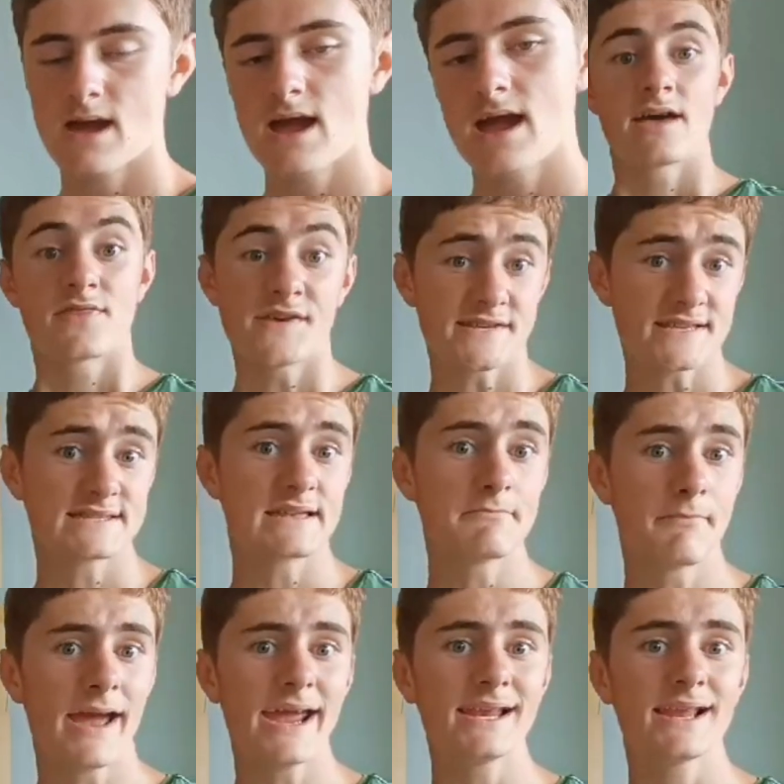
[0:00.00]
This is the
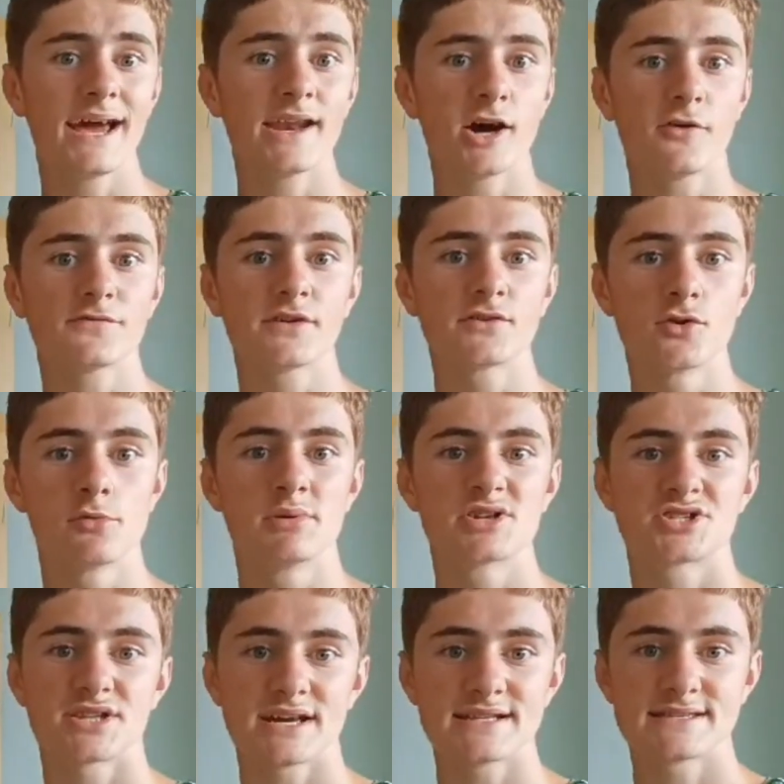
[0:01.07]
main line of the
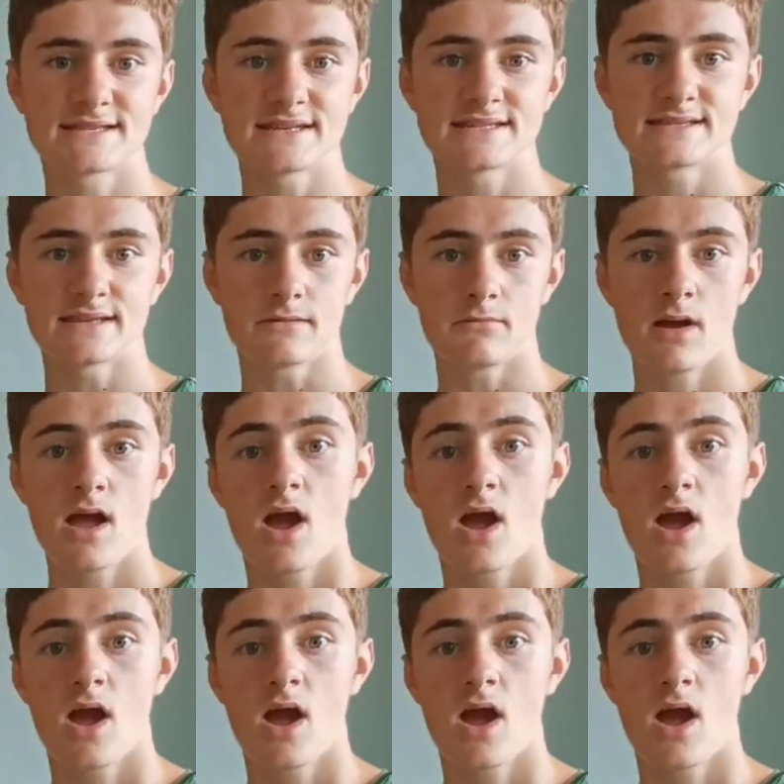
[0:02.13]
Rubinstein system.